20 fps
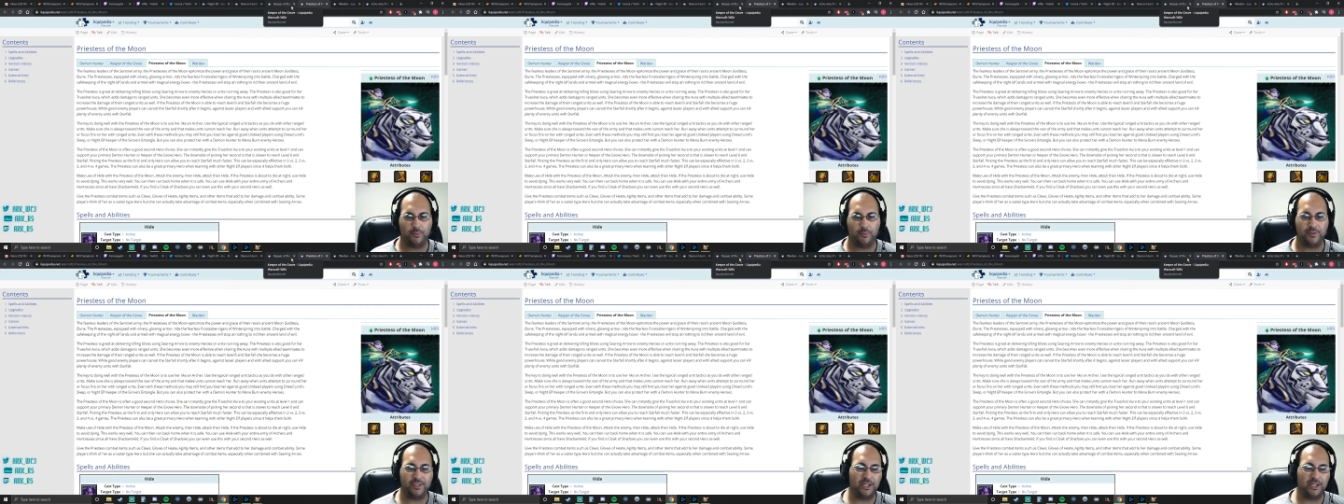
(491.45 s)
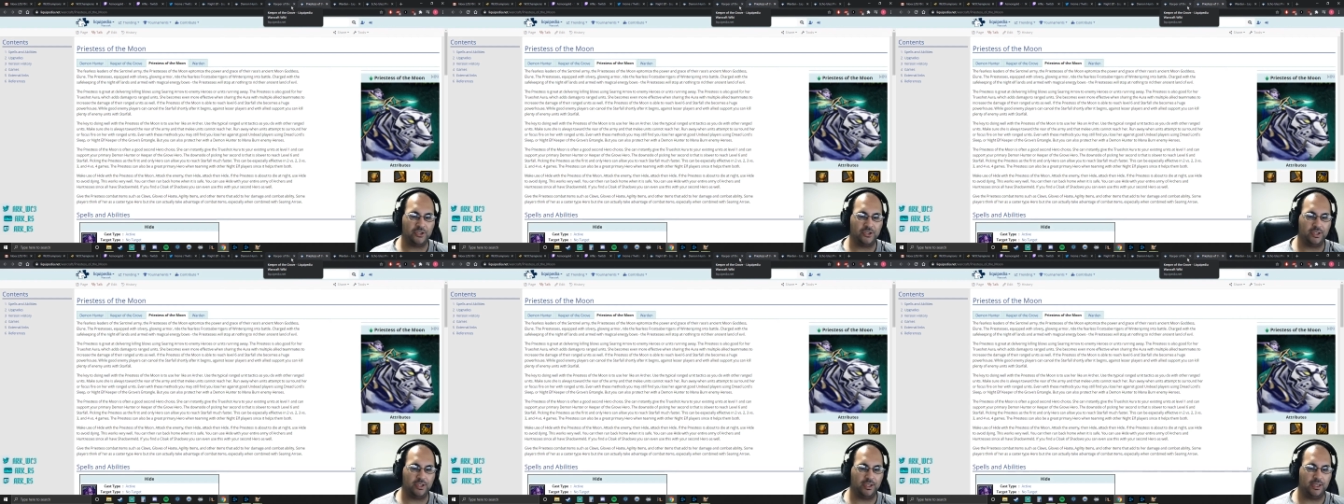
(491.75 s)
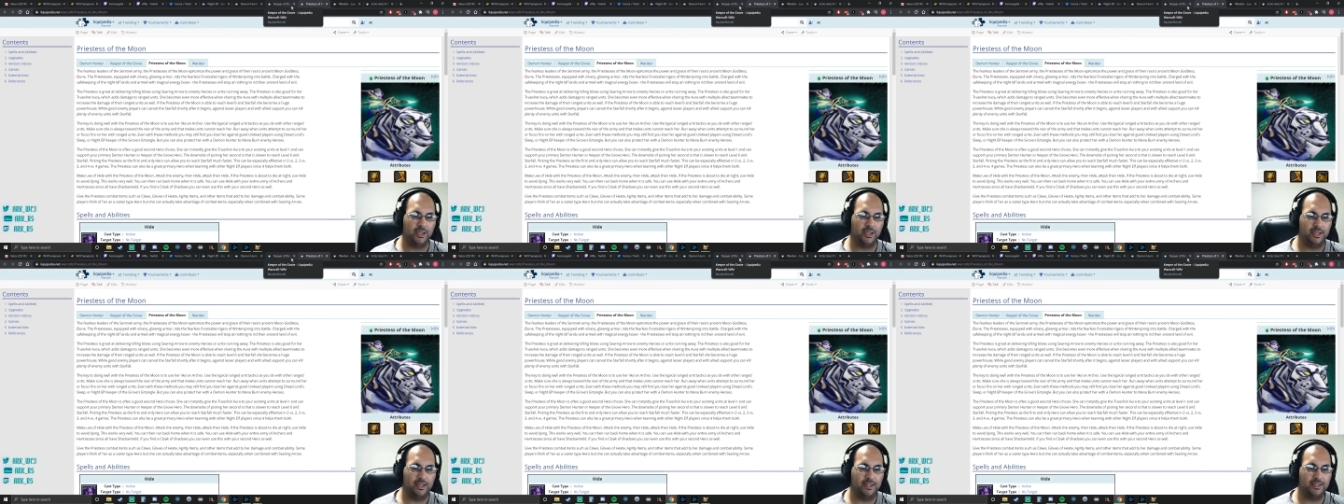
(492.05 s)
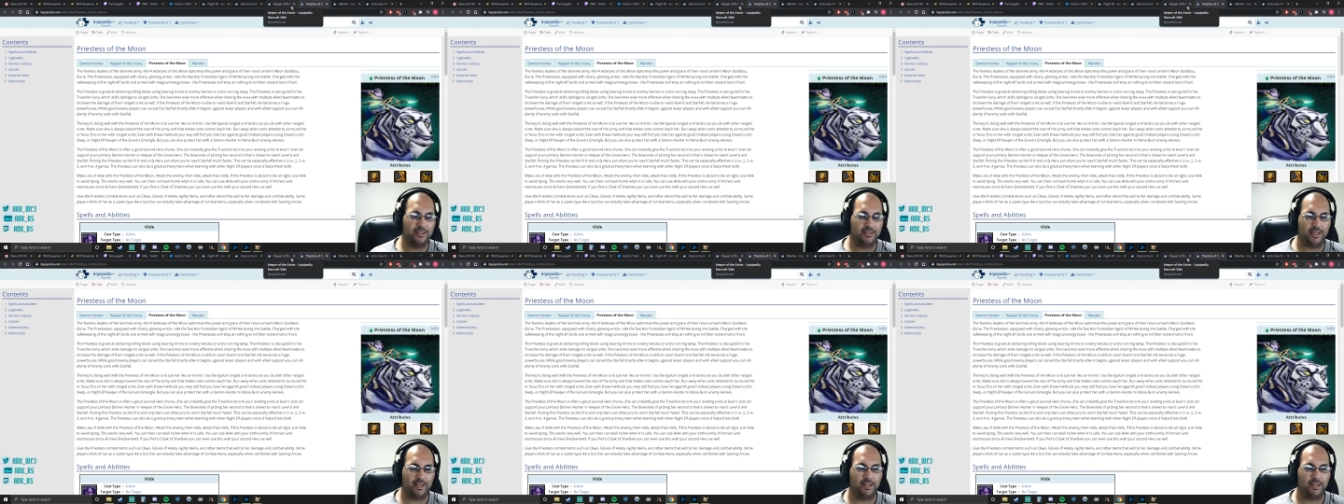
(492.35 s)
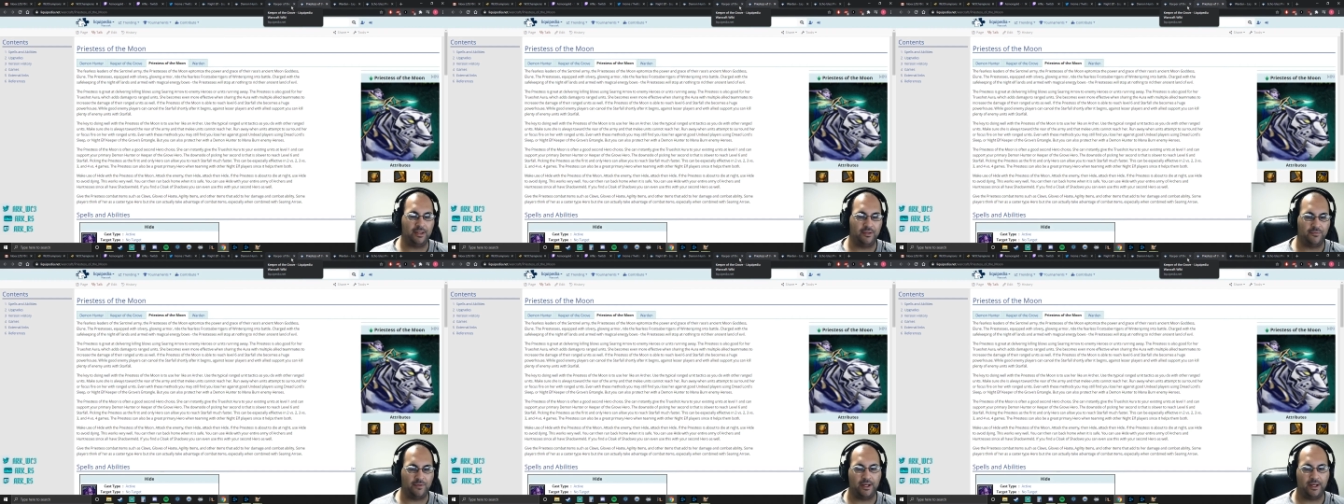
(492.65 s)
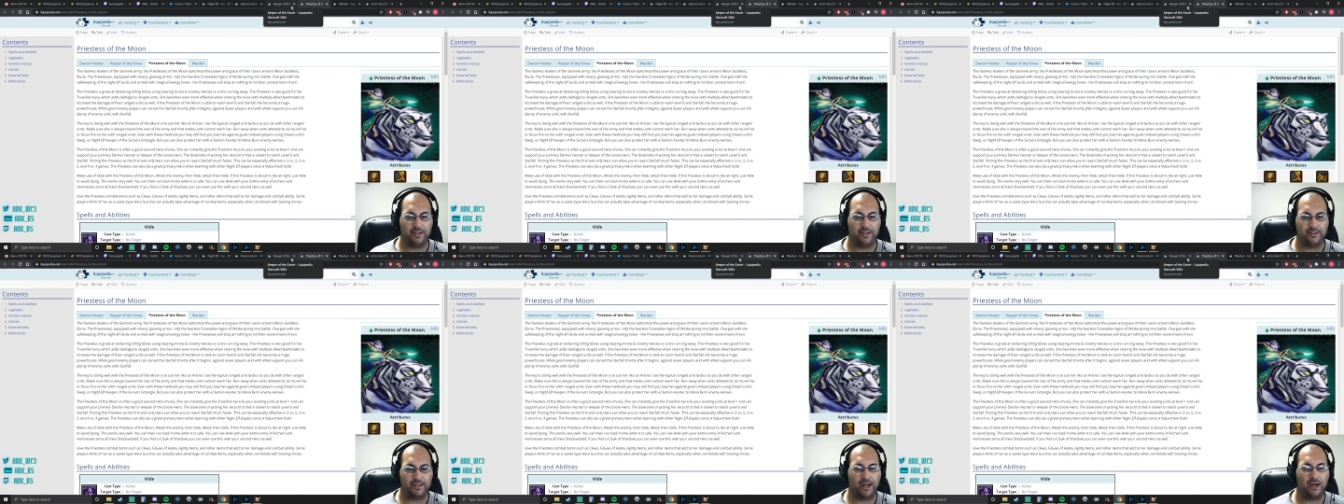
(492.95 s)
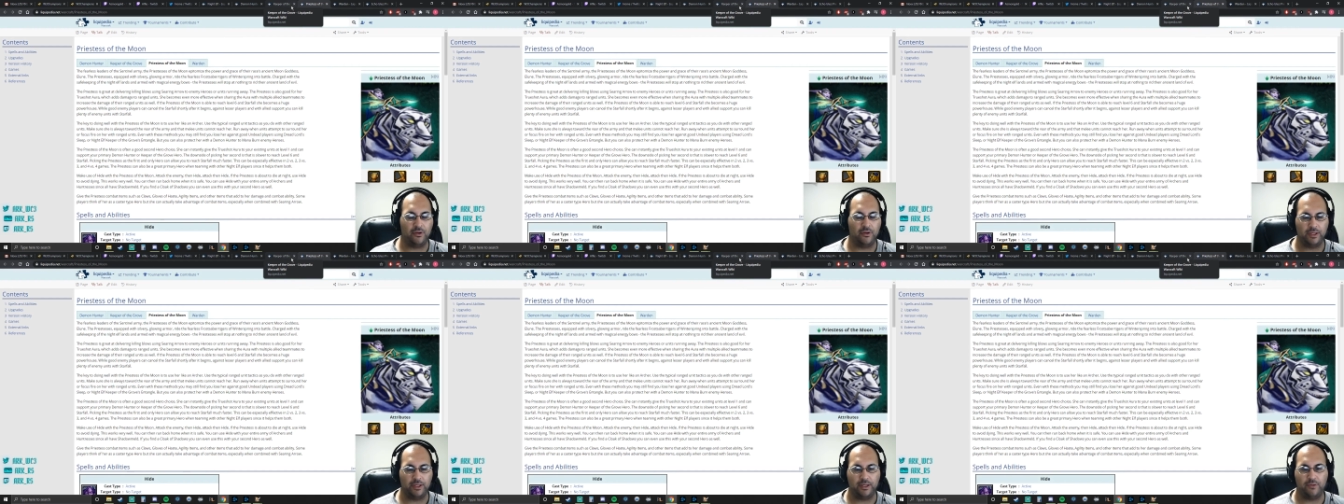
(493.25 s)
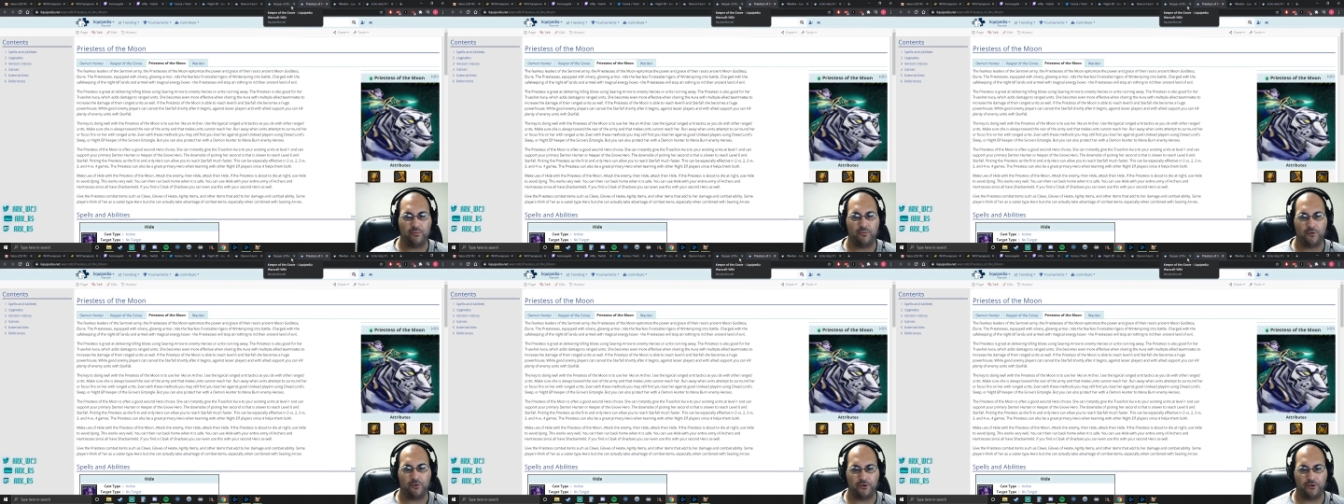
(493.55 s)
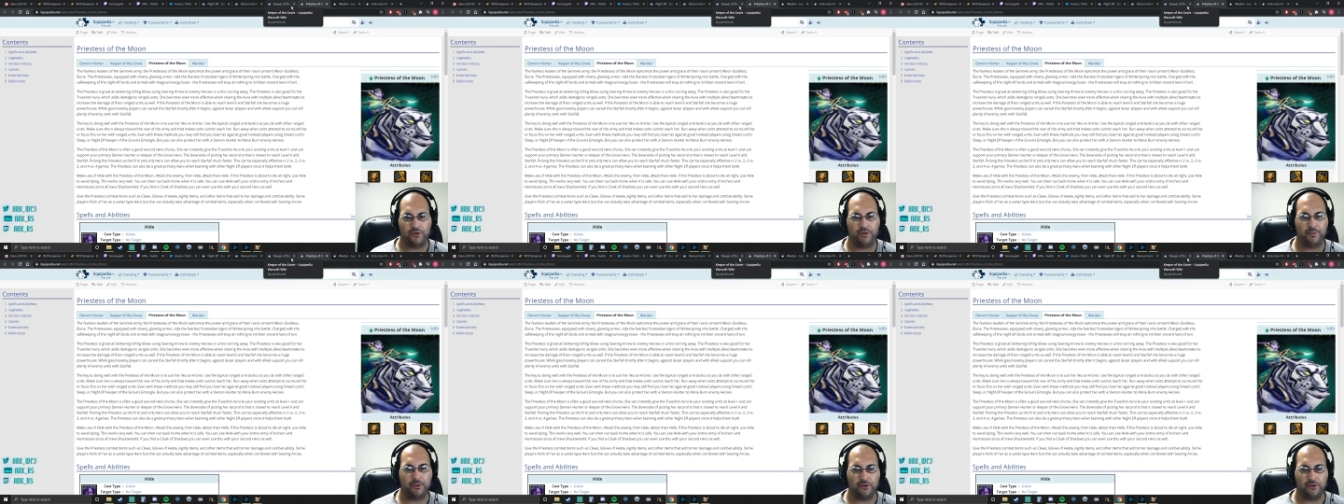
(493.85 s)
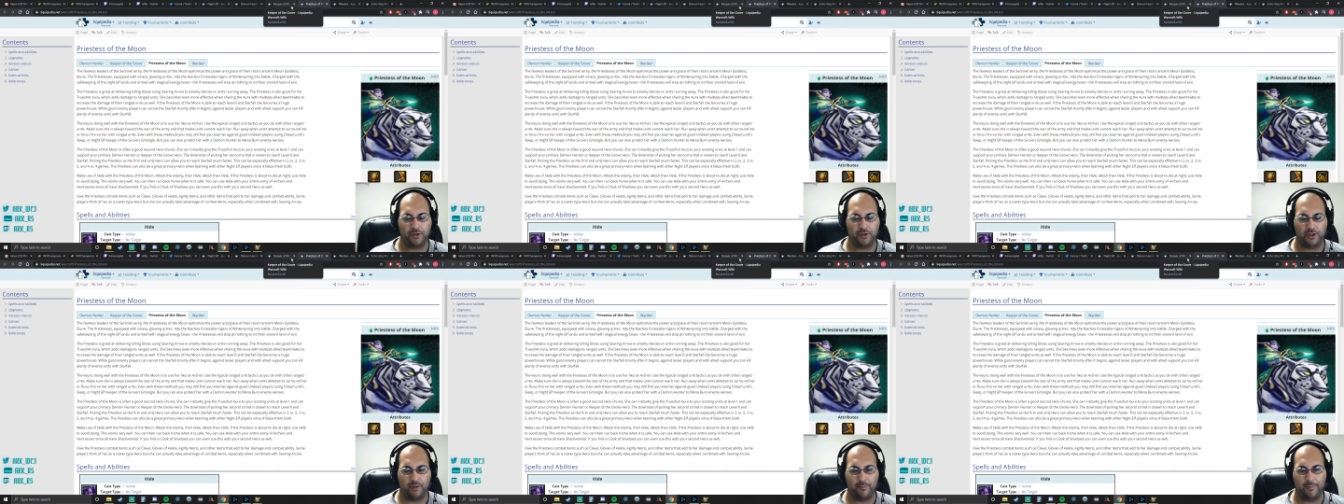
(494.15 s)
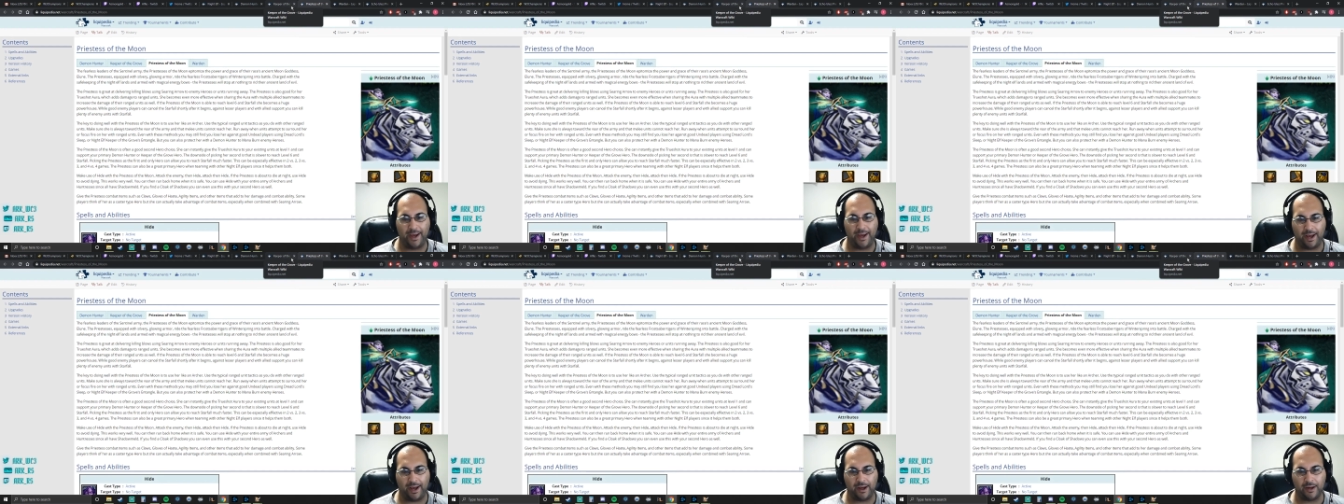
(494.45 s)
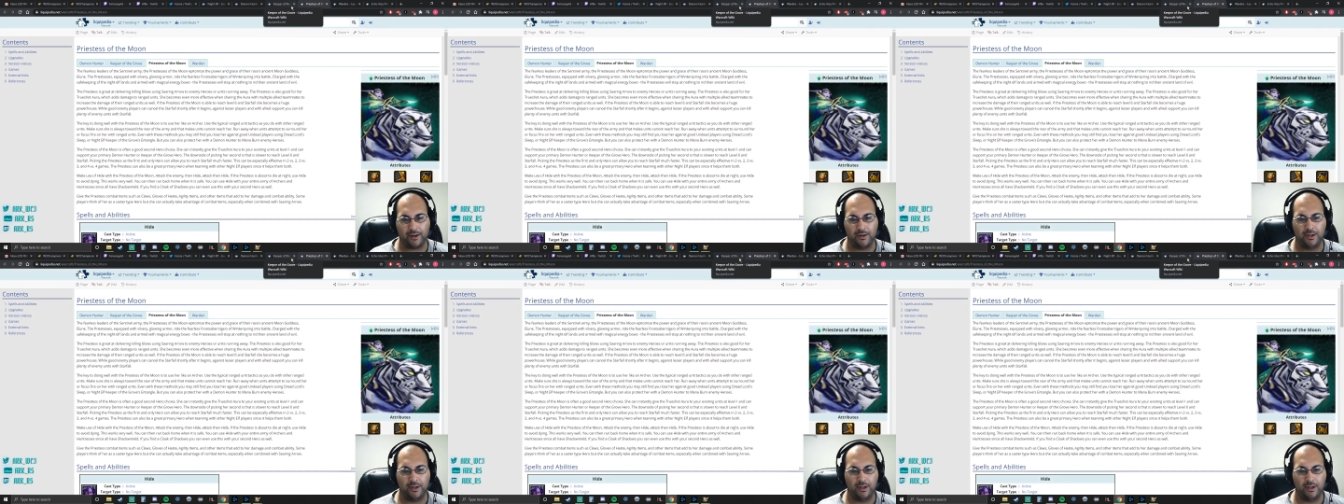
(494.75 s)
potentially stay in the fight entirely for your Demon Hunter to come back,